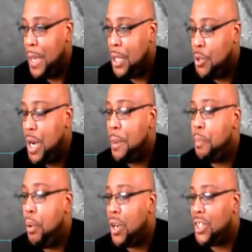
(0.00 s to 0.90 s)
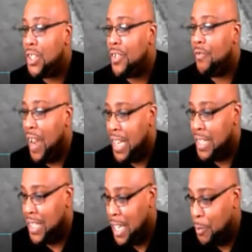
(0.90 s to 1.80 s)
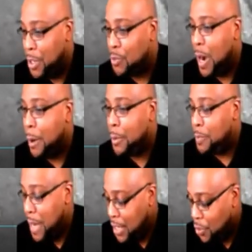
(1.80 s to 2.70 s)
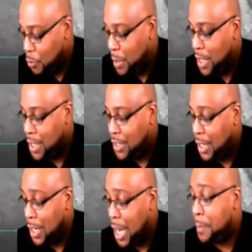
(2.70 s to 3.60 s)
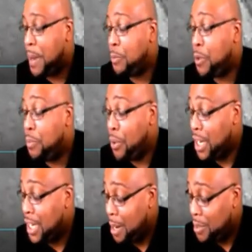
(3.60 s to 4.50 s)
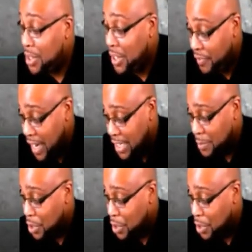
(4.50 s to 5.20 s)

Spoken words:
you didn't point to the fights, again, which is why I respect you, because a lot of people would have pointed the camera to the fights, but